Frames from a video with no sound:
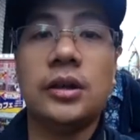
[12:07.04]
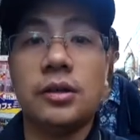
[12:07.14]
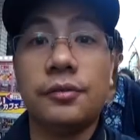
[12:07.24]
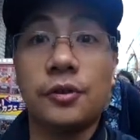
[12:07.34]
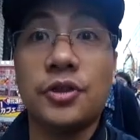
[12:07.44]

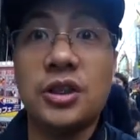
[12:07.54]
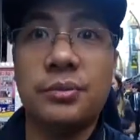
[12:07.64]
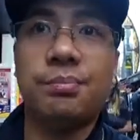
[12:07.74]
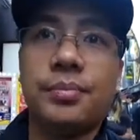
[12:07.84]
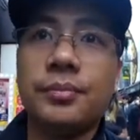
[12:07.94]
here for
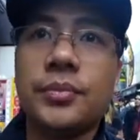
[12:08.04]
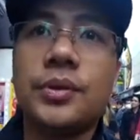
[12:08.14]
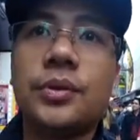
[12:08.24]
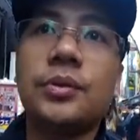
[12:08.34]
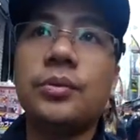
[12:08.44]
cheap.
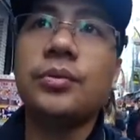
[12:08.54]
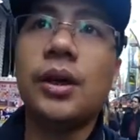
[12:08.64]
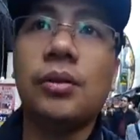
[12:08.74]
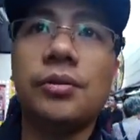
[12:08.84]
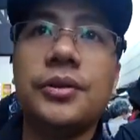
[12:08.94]
So
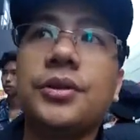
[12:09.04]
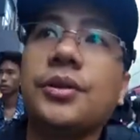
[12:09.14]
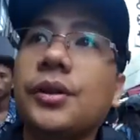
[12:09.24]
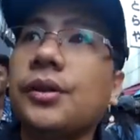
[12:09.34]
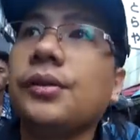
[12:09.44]
they're
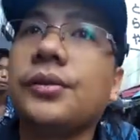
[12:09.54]
originals